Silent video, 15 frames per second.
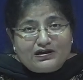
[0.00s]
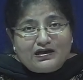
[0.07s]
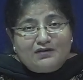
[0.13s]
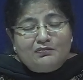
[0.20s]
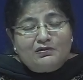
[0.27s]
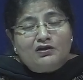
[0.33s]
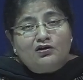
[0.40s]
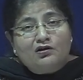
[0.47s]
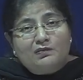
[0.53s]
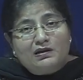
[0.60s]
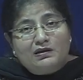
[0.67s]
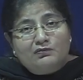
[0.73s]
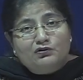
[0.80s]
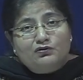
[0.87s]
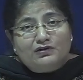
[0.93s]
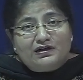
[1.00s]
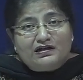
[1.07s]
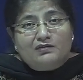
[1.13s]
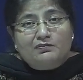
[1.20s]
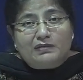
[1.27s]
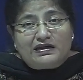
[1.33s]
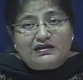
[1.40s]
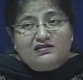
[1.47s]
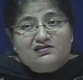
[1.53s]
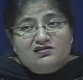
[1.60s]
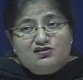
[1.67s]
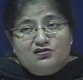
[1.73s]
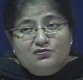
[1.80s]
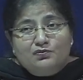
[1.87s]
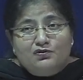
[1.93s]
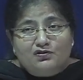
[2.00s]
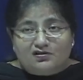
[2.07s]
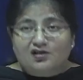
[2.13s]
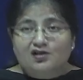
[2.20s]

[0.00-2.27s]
I may not be able to write a balanced report.